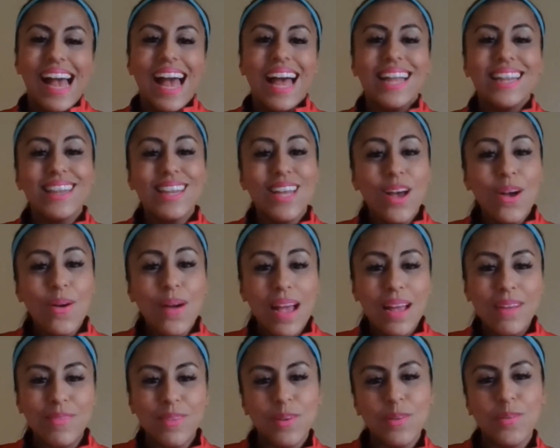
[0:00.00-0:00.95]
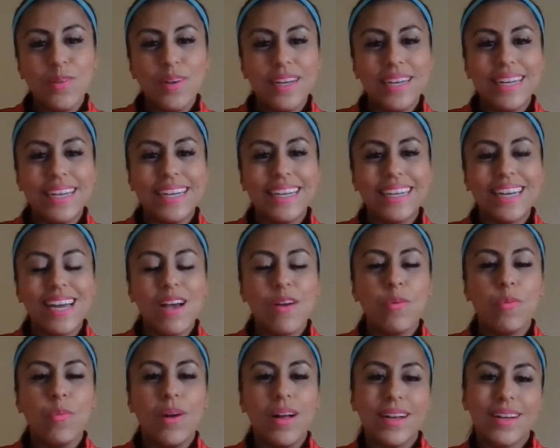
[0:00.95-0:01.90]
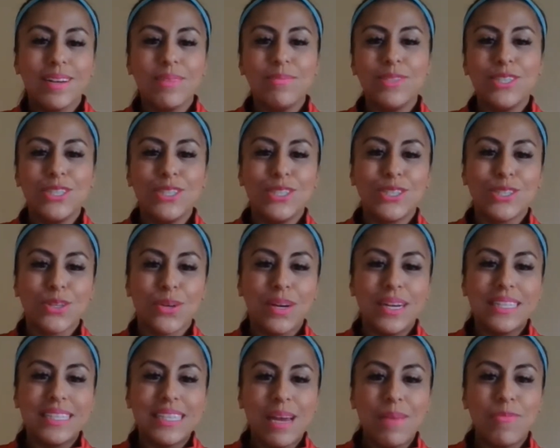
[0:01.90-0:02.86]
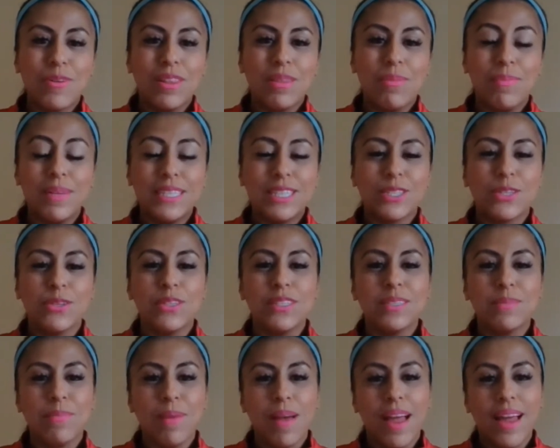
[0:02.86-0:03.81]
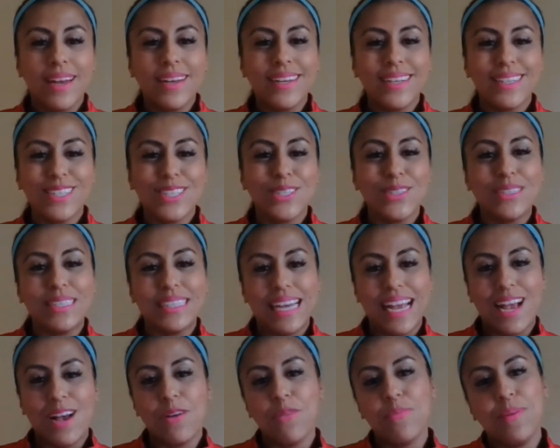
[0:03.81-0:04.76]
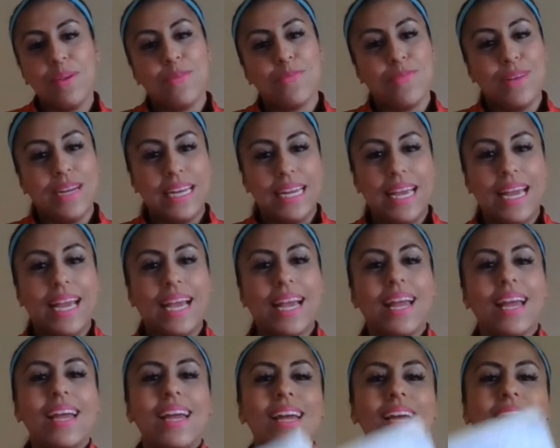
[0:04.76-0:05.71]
Hello everyone, welcome to Storytime with Miss Guzman. Today I'll be reading